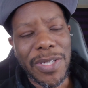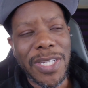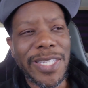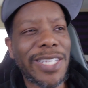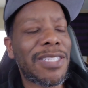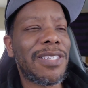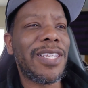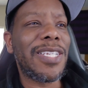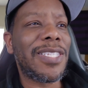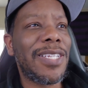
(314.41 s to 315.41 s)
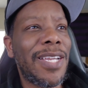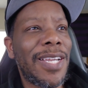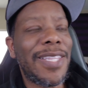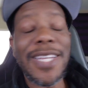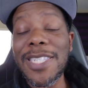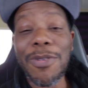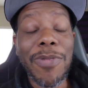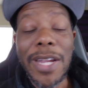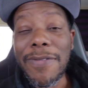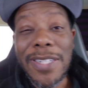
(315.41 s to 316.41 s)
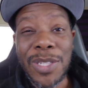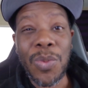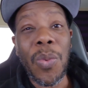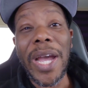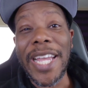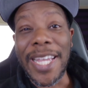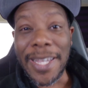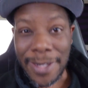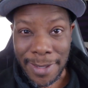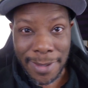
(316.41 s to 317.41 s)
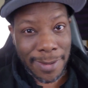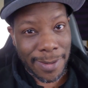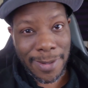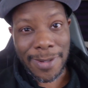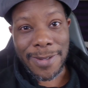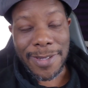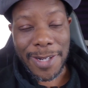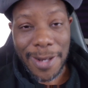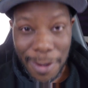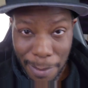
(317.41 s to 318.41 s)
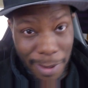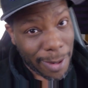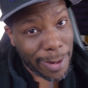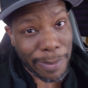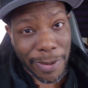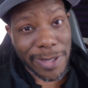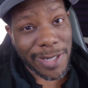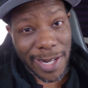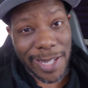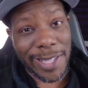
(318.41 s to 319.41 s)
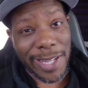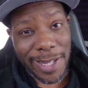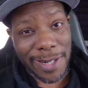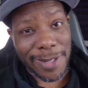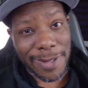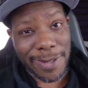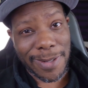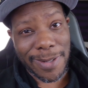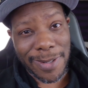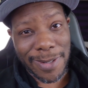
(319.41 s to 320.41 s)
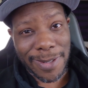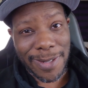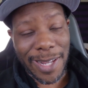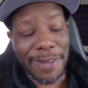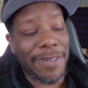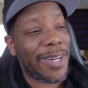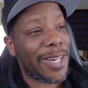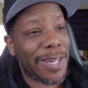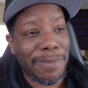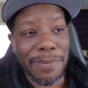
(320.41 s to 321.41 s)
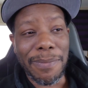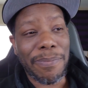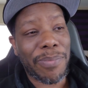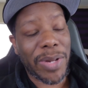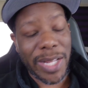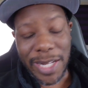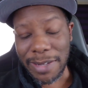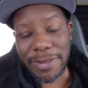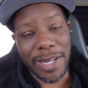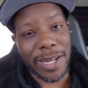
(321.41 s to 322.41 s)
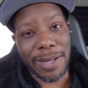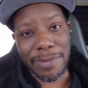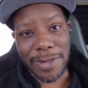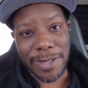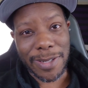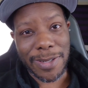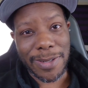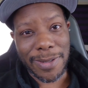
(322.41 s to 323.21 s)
because that's a Ravens way to lowball a person like that. They've done it plenty of times.